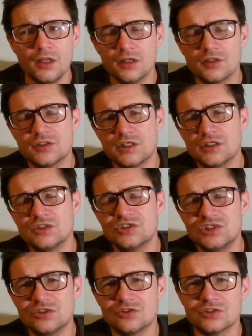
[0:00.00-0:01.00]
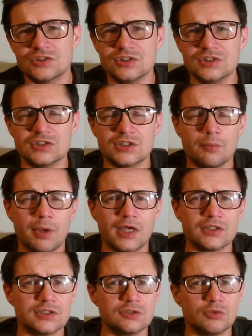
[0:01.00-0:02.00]
The second Xenon system
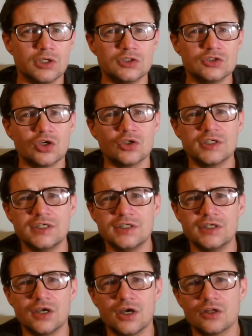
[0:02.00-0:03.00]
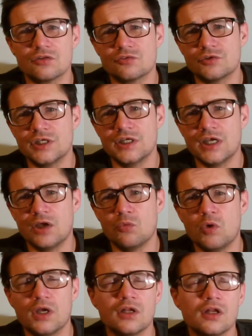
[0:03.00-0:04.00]
actually runs on DDR3 at
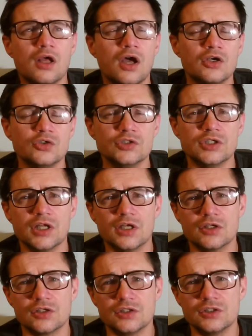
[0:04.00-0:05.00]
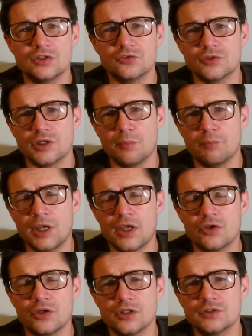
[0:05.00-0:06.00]
133
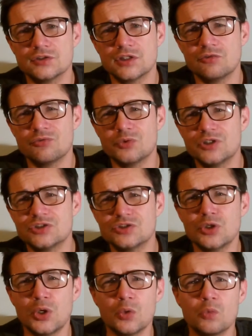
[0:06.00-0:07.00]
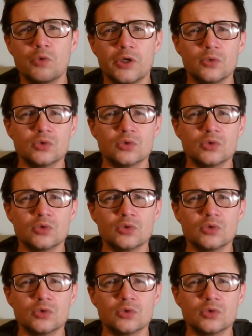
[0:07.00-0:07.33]
MHz, therefore it's no real